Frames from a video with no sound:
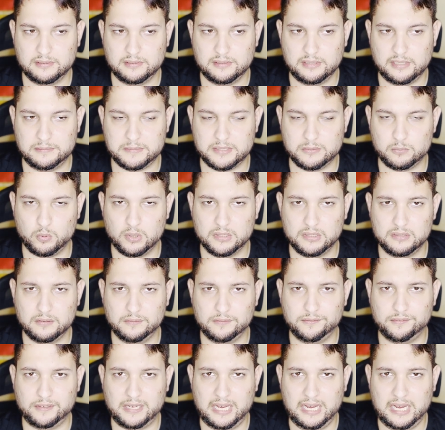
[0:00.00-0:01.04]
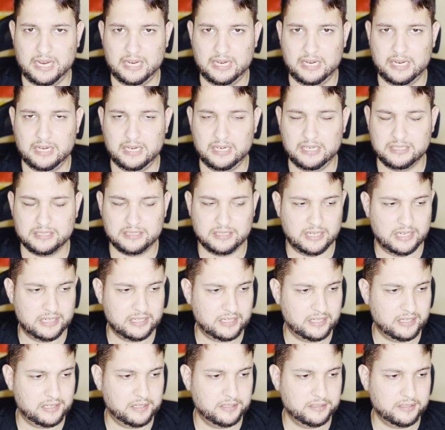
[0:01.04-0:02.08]
I mean, what the fuck? I,
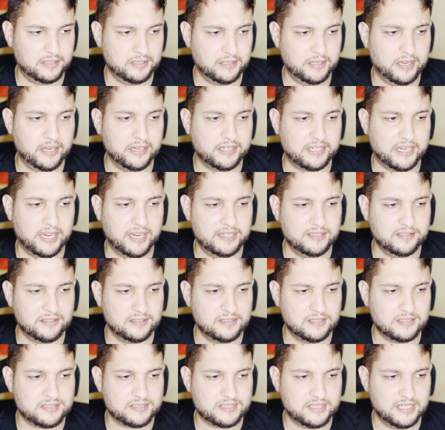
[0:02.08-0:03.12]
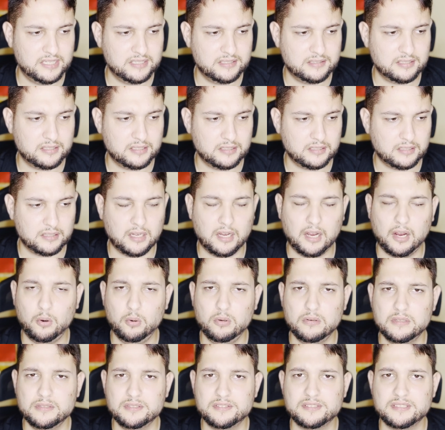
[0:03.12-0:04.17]
I, I can't understand,
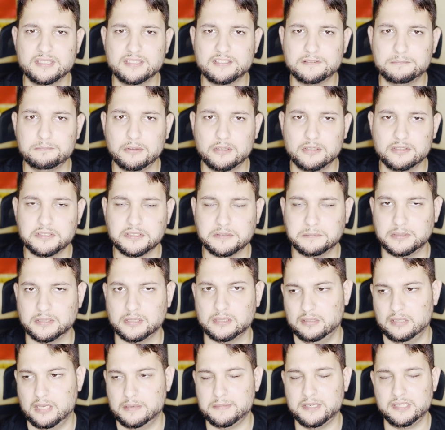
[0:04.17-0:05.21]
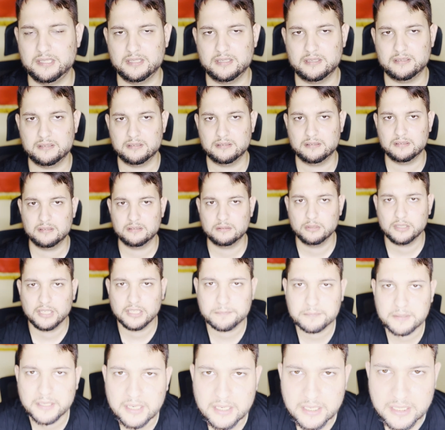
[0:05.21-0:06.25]
how is this possible? I mean, look
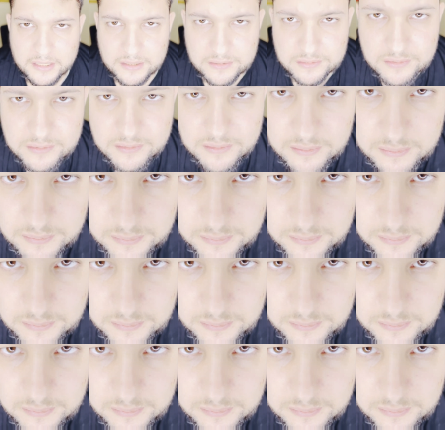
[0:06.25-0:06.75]
at my eyes.